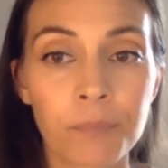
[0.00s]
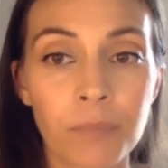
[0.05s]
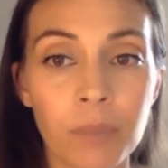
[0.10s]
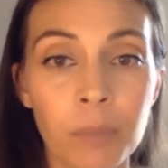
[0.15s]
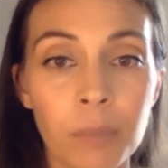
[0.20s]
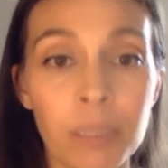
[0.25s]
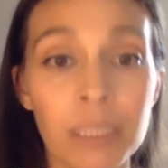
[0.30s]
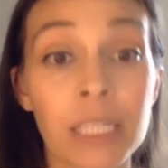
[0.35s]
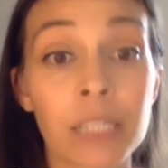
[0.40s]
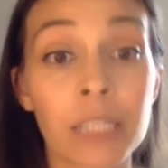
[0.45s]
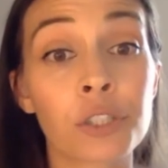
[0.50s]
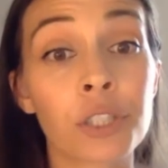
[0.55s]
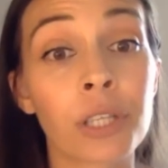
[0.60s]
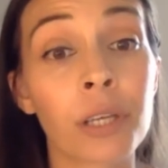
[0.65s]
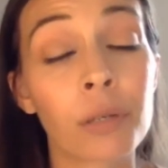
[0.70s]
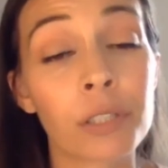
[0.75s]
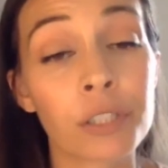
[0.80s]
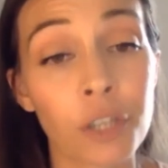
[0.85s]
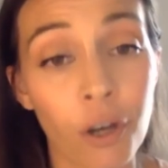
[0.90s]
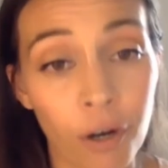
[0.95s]
potentially
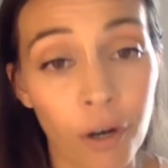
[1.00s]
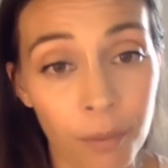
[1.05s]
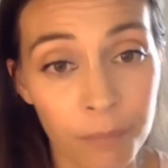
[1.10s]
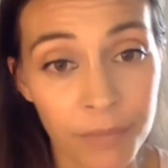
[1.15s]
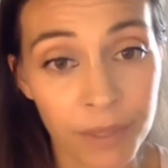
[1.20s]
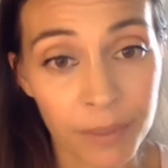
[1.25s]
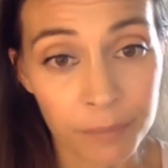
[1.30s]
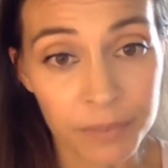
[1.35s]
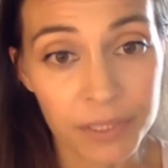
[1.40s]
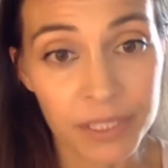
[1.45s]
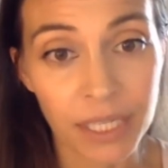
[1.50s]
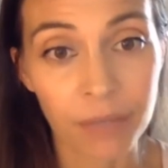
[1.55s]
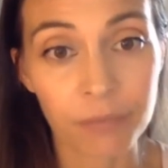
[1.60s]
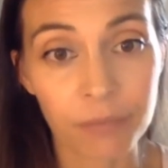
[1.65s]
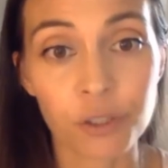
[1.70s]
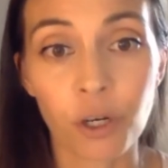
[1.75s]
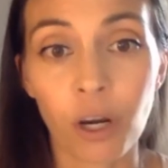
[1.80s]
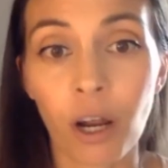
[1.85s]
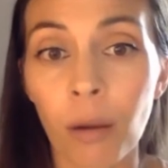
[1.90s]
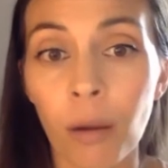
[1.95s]
going to harm themselves
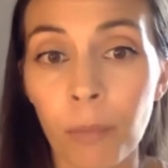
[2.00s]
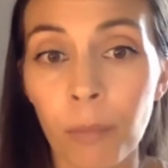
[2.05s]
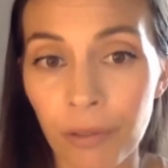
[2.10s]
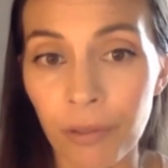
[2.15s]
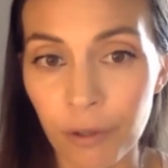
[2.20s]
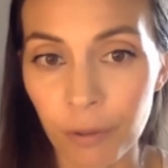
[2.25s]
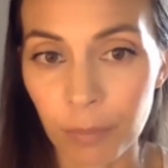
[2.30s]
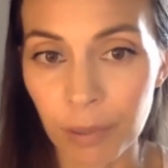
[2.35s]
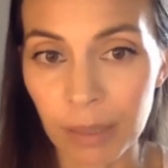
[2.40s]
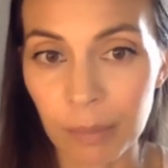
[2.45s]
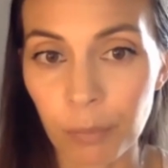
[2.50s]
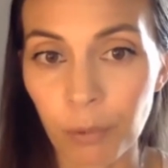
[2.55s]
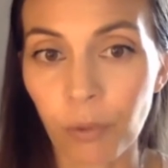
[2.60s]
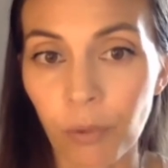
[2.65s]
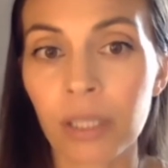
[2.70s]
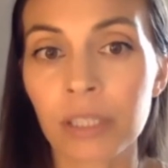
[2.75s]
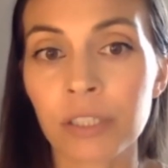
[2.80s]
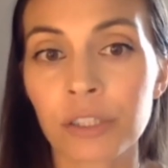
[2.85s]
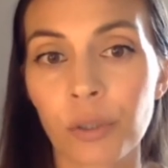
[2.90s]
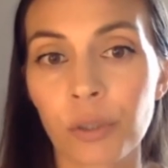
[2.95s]
or harm other people.
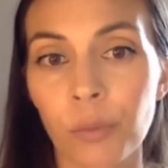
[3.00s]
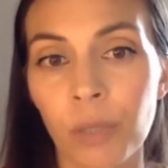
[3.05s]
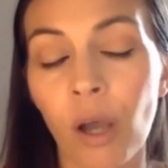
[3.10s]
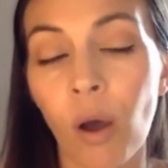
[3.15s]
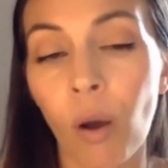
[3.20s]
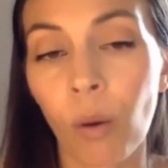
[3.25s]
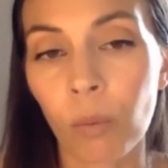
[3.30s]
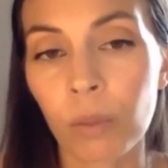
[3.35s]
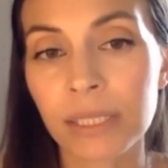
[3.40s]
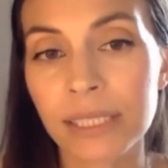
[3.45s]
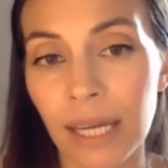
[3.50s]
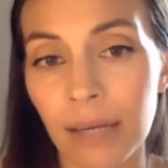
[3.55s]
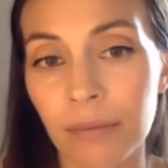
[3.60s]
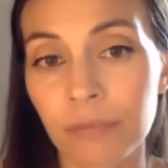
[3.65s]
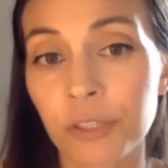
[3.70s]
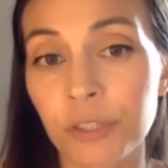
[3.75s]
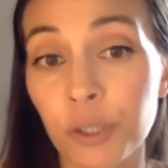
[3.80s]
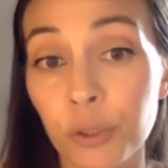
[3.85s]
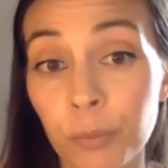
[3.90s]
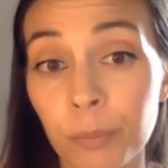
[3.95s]
And so we always have
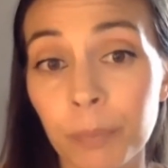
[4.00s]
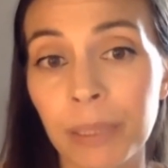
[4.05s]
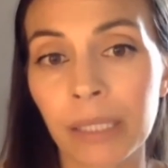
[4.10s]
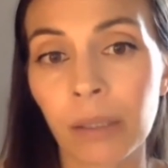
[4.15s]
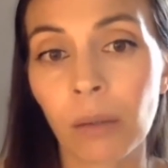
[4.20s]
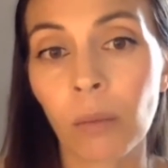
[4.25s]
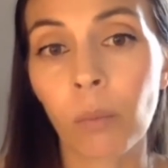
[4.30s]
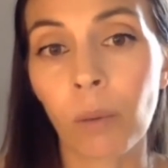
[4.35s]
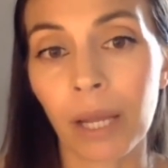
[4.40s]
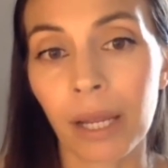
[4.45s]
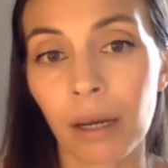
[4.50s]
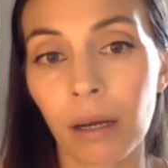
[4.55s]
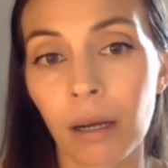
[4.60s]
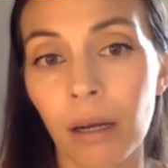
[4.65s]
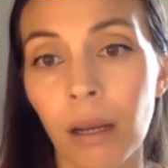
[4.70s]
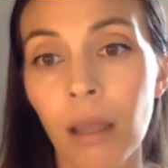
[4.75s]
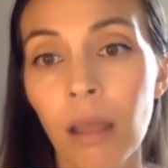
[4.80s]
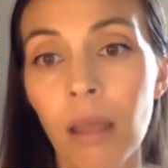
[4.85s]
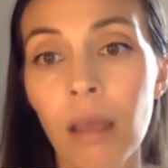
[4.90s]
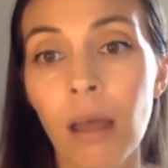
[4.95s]
to be aware
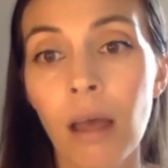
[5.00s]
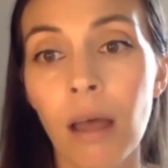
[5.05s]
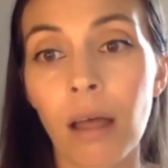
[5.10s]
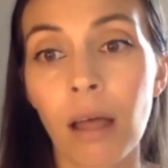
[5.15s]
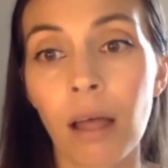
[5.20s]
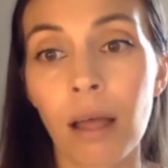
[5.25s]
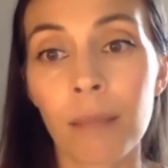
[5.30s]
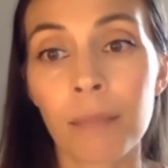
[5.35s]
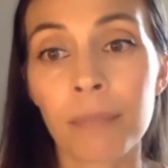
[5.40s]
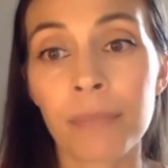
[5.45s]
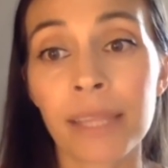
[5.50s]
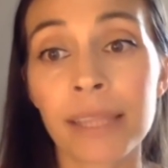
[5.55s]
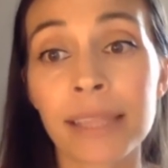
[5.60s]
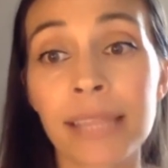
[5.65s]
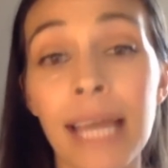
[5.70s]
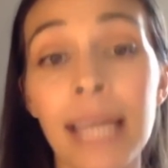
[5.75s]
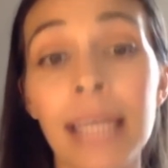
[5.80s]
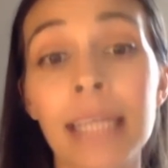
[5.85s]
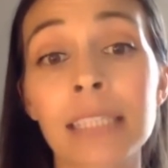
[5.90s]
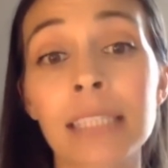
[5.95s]
that
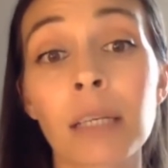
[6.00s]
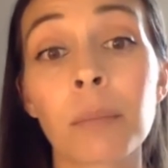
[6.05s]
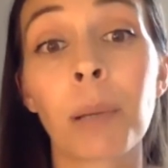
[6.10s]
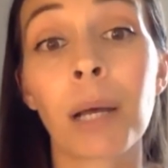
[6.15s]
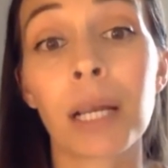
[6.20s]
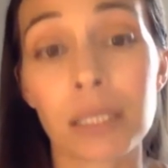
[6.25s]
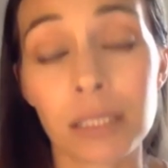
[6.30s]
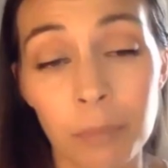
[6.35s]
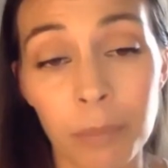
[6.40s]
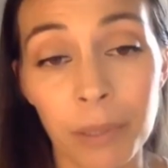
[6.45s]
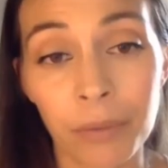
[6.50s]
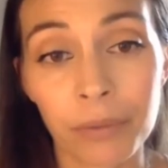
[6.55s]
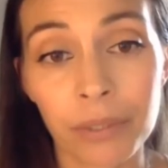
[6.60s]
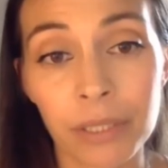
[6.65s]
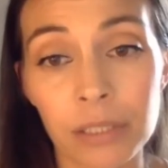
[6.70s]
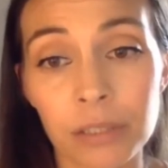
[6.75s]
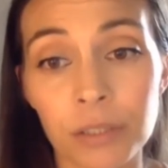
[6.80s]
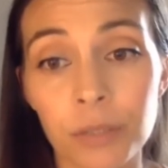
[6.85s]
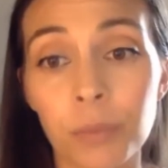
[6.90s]
that is a possibility. So